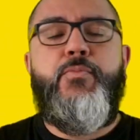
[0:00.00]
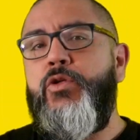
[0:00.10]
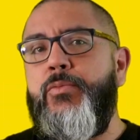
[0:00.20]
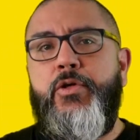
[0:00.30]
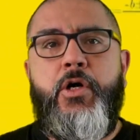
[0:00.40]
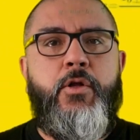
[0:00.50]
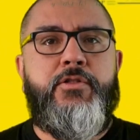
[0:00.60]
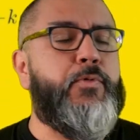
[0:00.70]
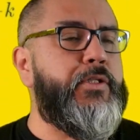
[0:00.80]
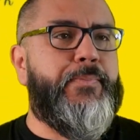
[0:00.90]
multiple
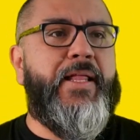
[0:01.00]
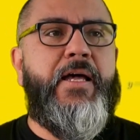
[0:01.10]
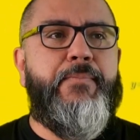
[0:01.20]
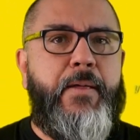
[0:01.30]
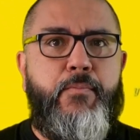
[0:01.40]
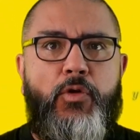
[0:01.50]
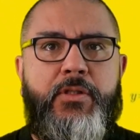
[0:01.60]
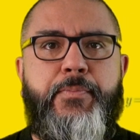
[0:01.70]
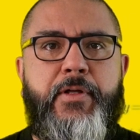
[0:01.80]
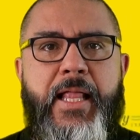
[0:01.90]
goals multiplied by
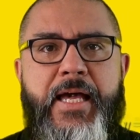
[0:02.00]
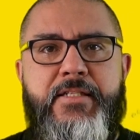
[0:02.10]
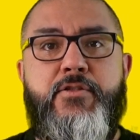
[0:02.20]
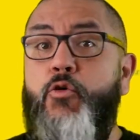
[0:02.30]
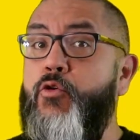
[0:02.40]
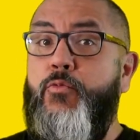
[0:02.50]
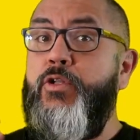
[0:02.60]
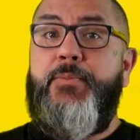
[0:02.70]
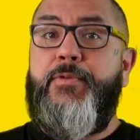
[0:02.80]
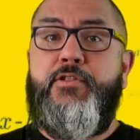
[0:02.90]
multiple clients or
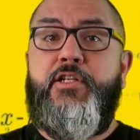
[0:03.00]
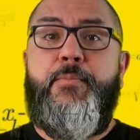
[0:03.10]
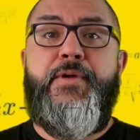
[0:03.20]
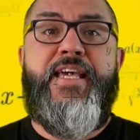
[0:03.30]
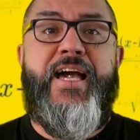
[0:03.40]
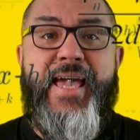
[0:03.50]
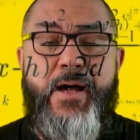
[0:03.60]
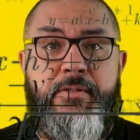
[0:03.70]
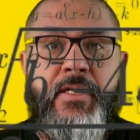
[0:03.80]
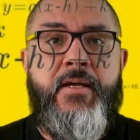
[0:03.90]
multiple social media
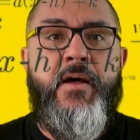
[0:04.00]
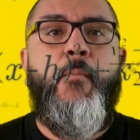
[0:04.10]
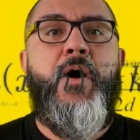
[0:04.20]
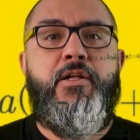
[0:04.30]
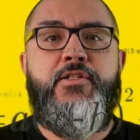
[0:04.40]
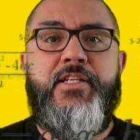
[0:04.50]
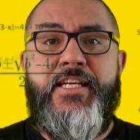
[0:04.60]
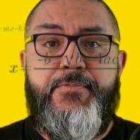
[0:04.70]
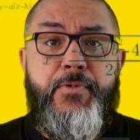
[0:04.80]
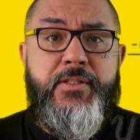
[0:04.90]
accounts, what also
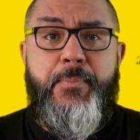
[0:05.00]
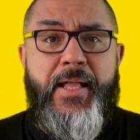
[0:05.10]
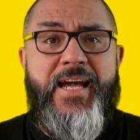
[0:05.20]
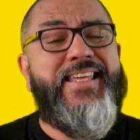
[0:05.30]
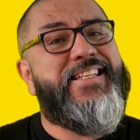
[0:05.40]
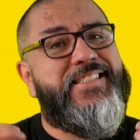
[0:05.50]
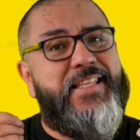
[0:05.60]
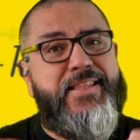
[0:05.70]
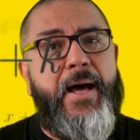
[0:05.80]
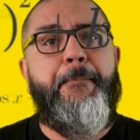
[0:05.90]
gets multiplied is the
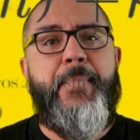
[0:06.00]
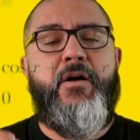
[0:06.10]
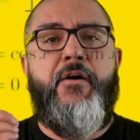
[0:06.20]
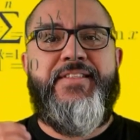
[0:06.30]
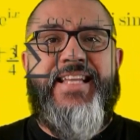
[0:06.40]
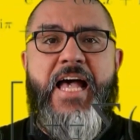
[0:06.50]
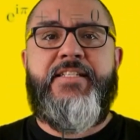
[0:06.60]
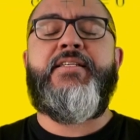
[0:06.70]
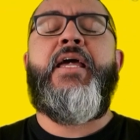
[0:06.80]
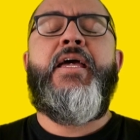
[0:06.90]
number of
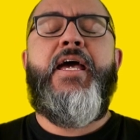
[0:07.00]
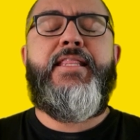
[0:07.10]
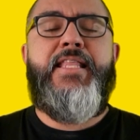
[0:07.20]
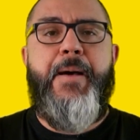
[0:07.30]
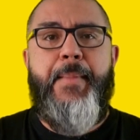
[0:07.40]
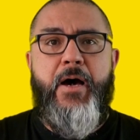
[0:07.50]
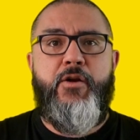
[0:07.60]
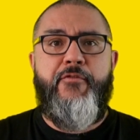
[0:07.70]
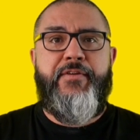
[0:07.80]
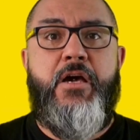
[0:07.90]
tasks and the
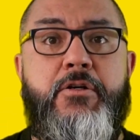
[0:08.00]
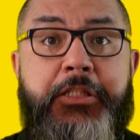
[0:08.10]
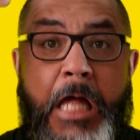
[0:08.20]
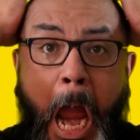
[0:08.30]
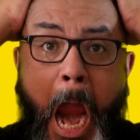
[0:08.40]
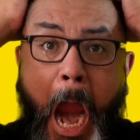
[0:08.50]
amount of chaos.